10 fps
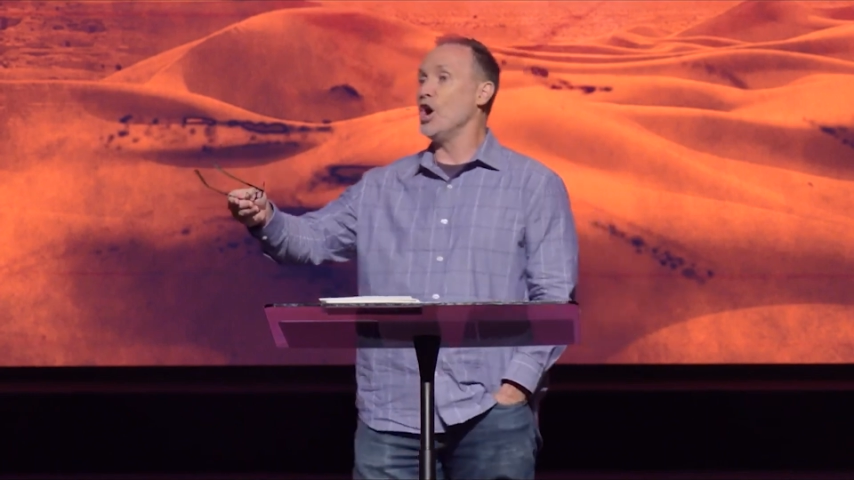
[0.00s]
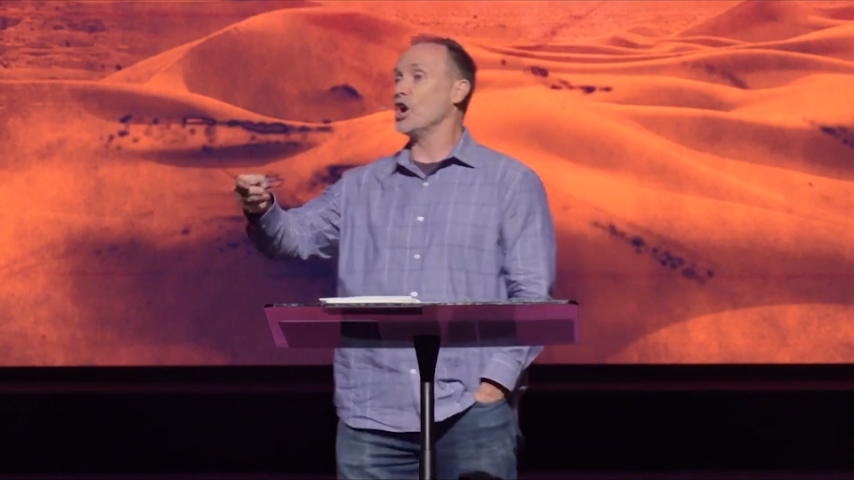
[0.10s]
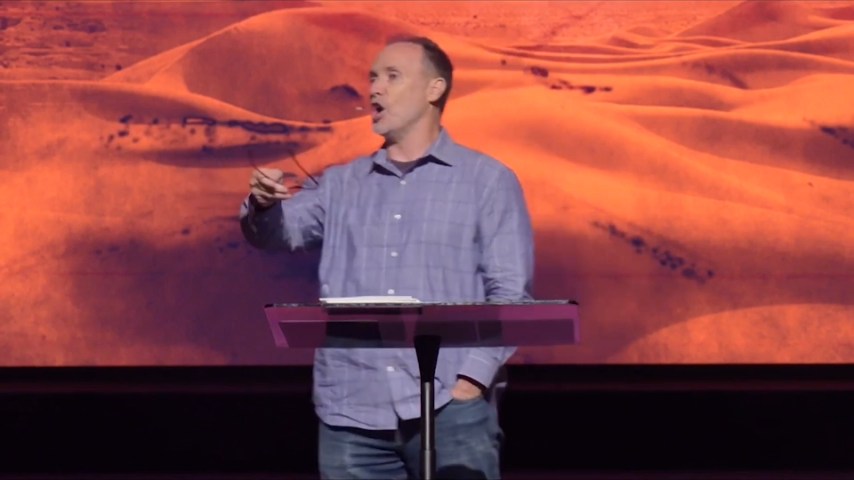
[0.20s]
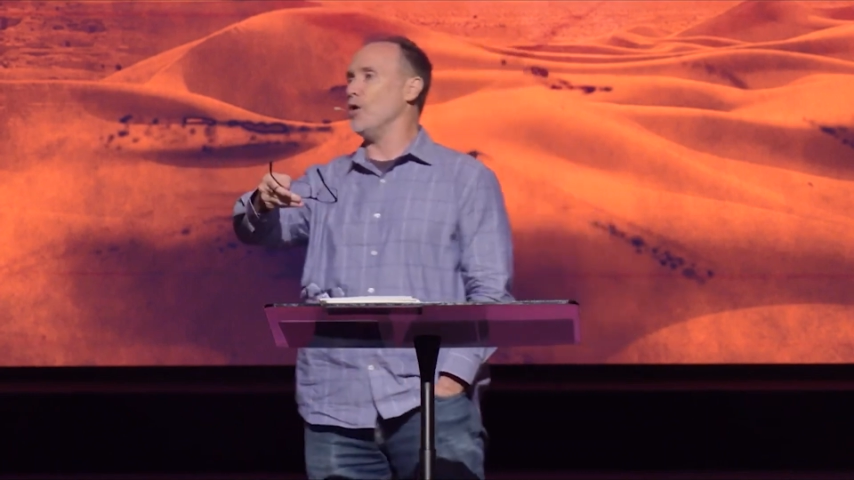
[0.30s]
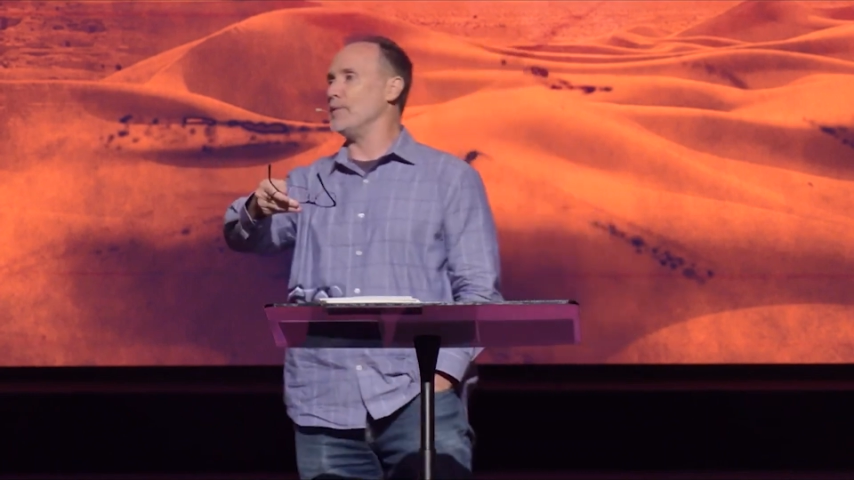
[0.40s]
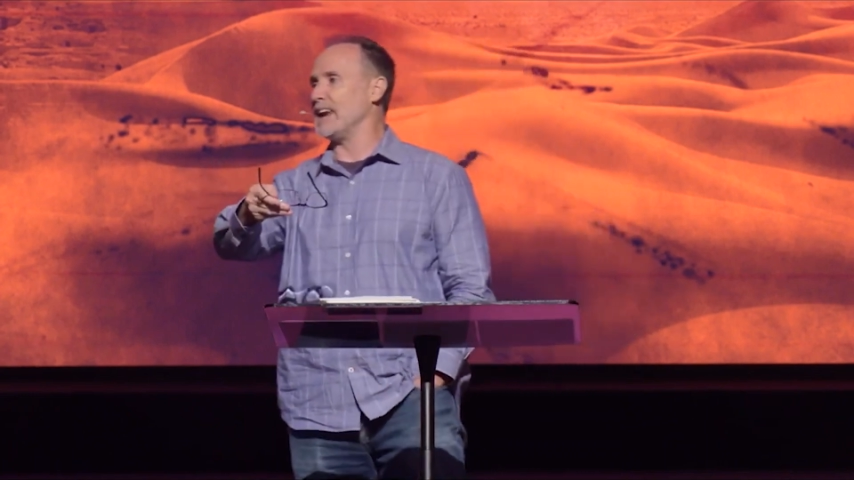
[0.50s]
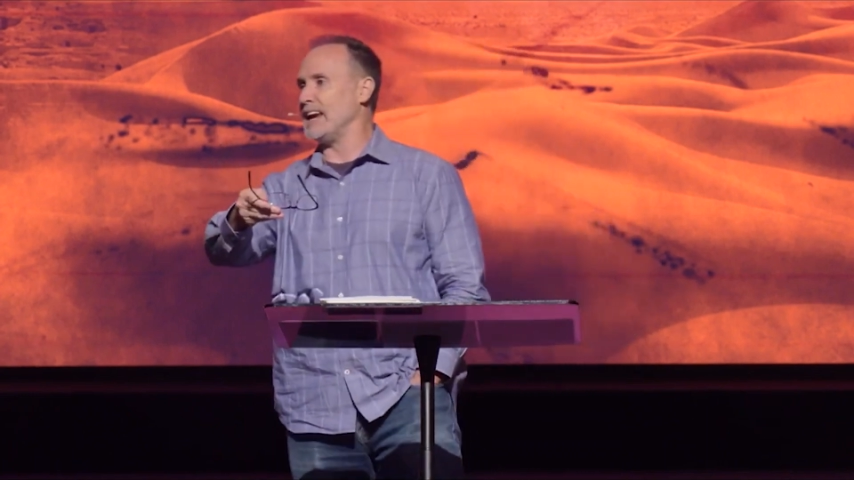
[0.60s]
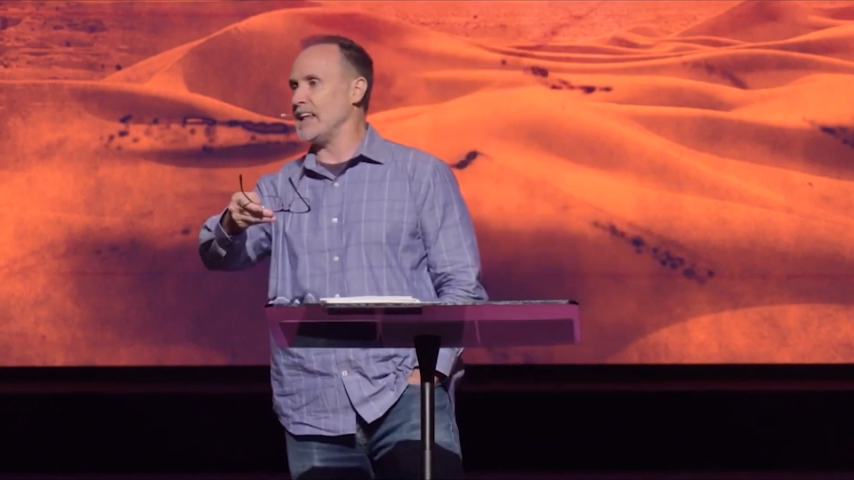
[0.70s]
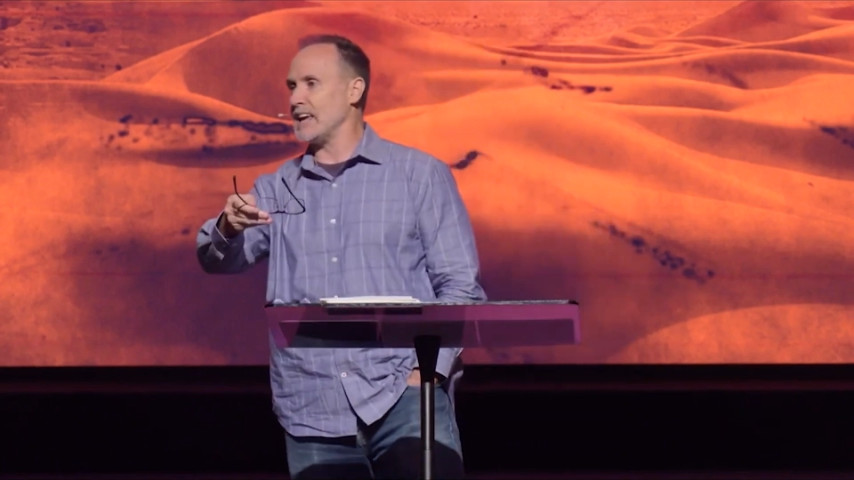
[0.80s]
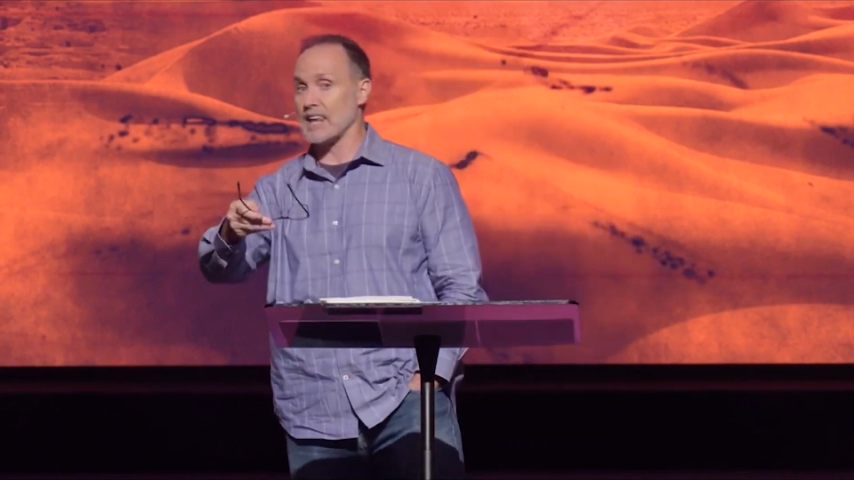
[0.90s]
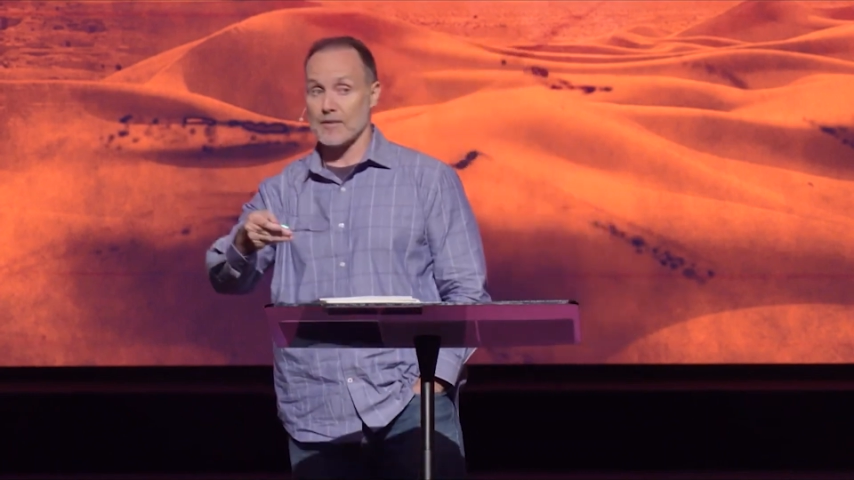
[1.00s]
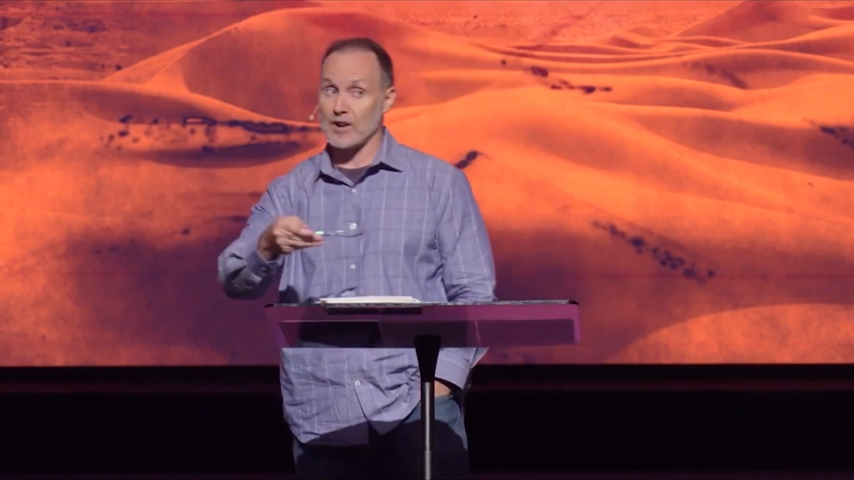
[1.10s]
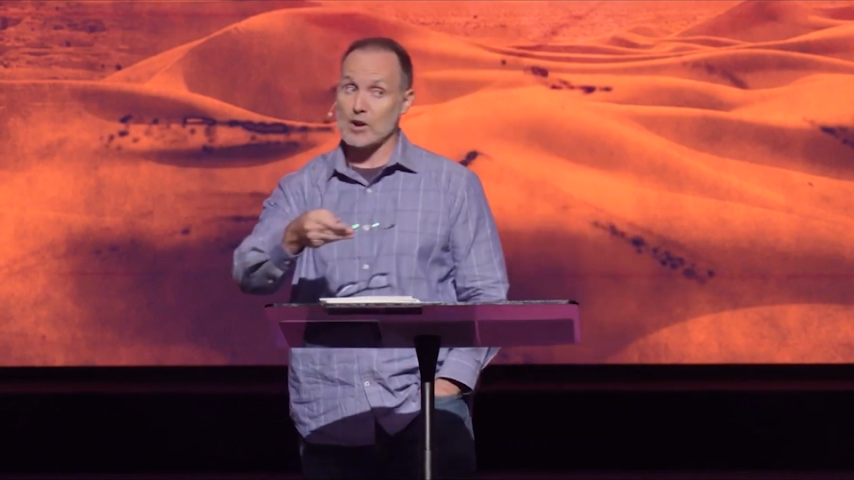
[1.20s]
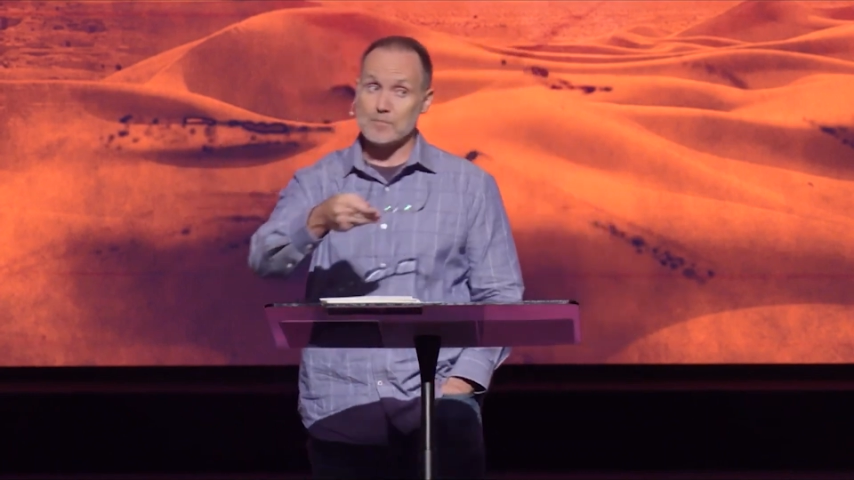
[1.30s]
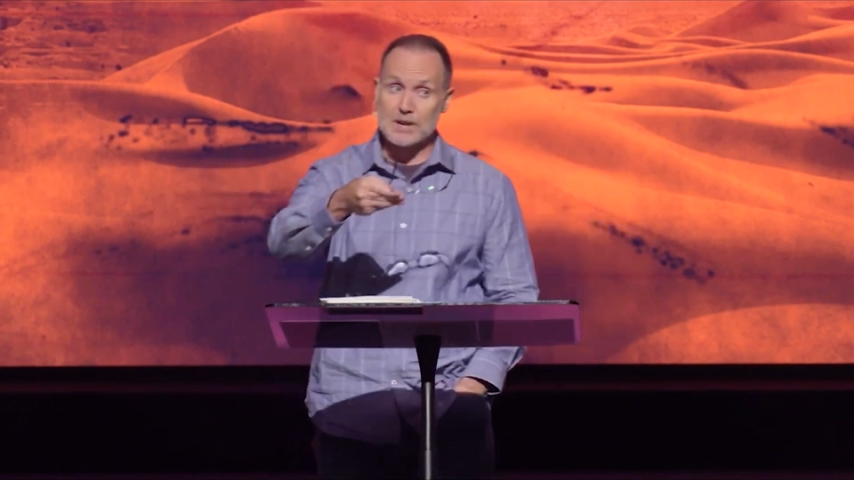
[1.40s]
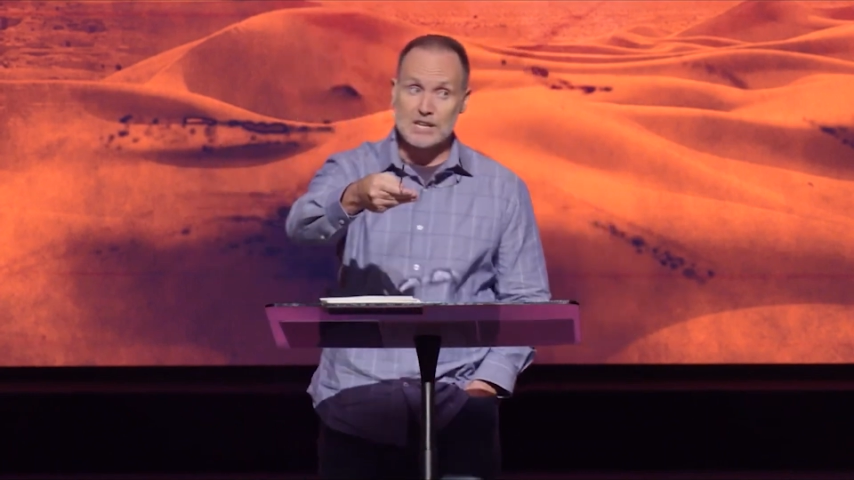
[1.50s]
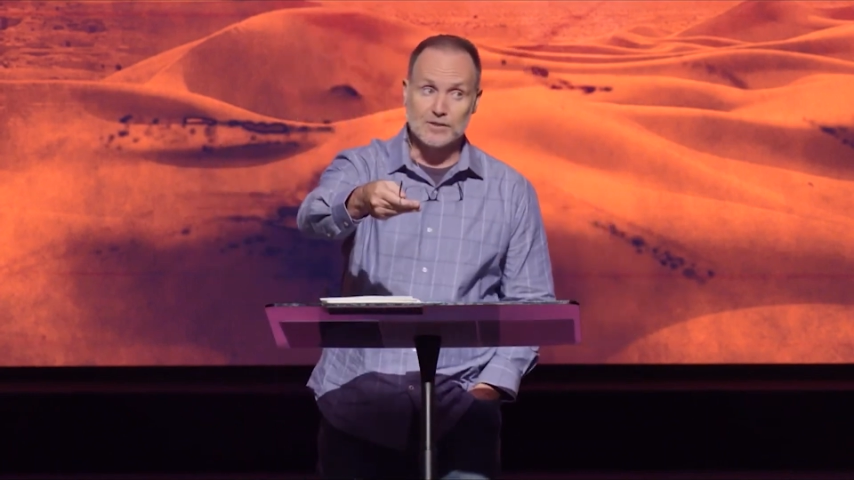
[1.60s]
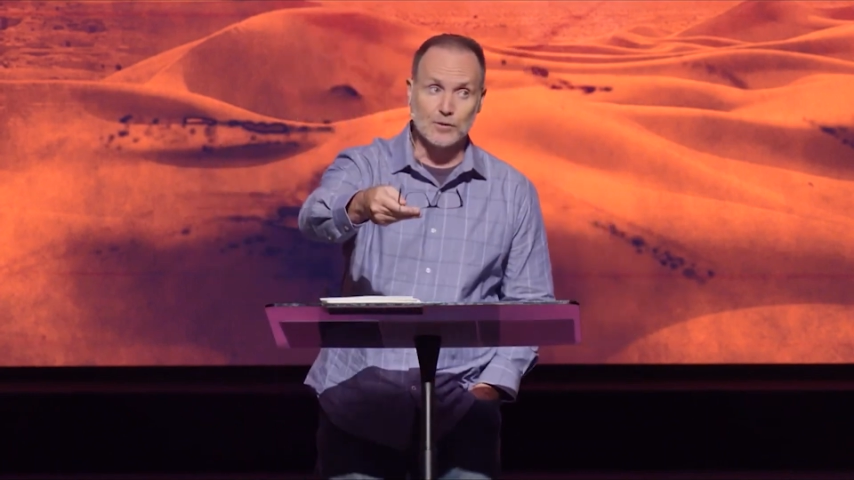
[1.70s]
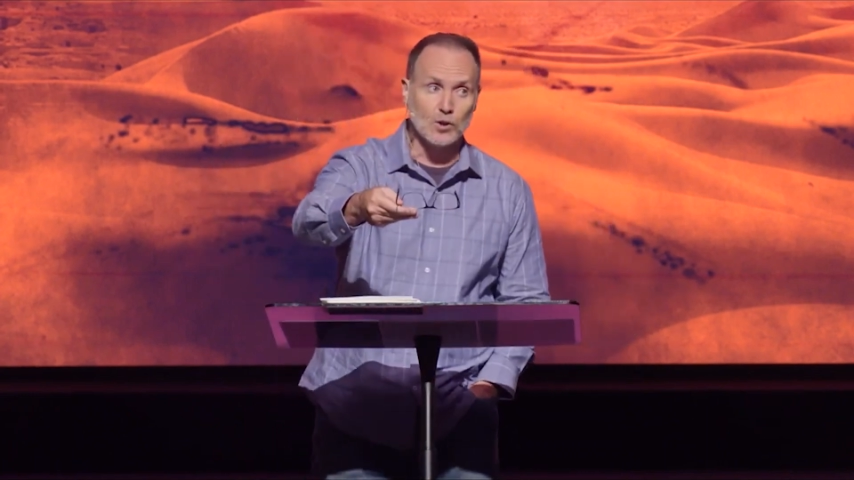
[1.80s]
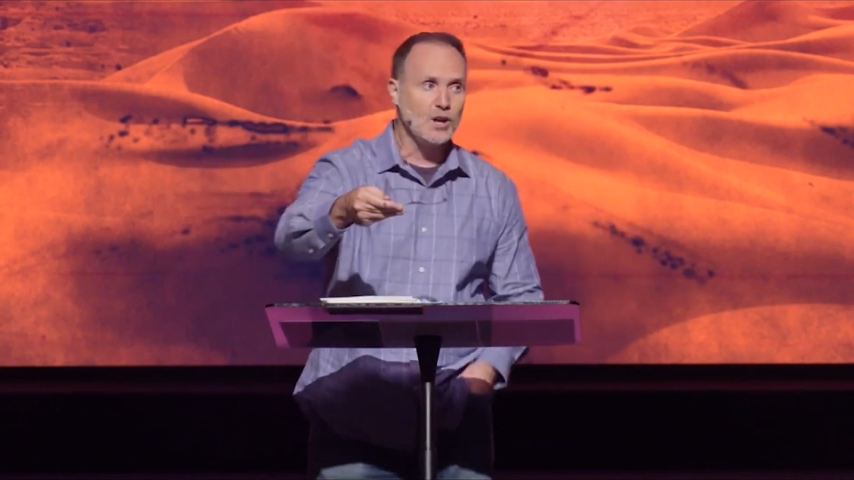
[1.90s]
culminating in a very
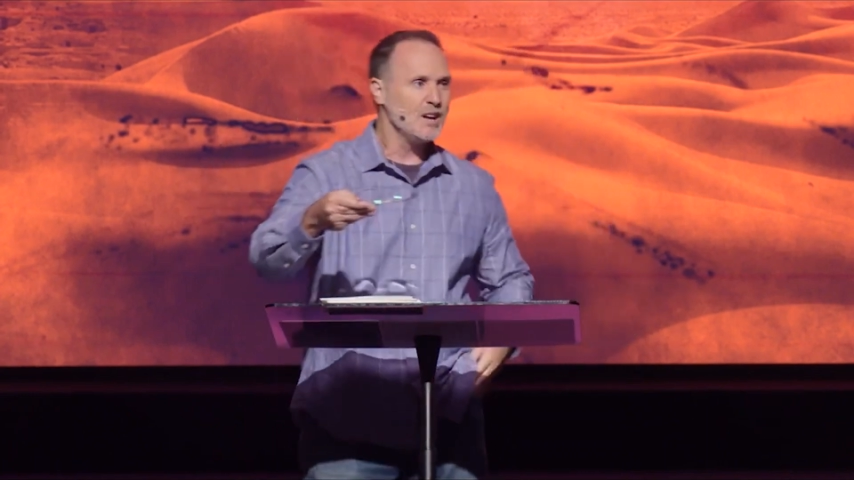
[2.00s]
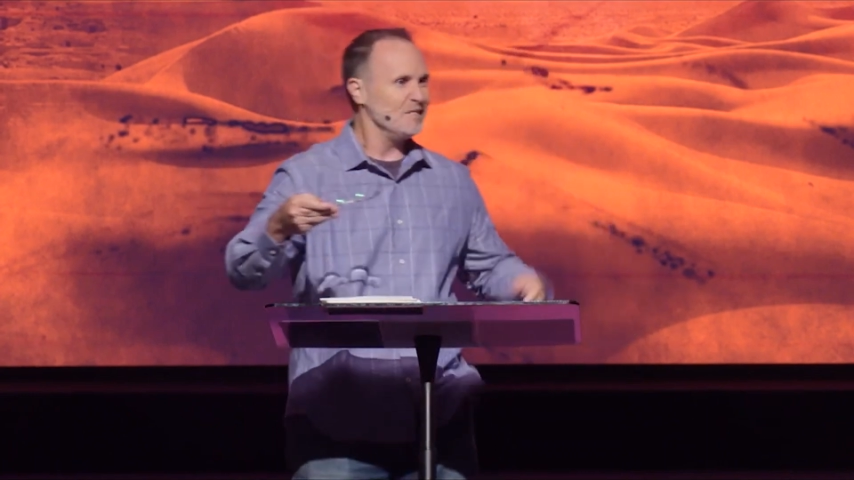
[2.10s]
peaceful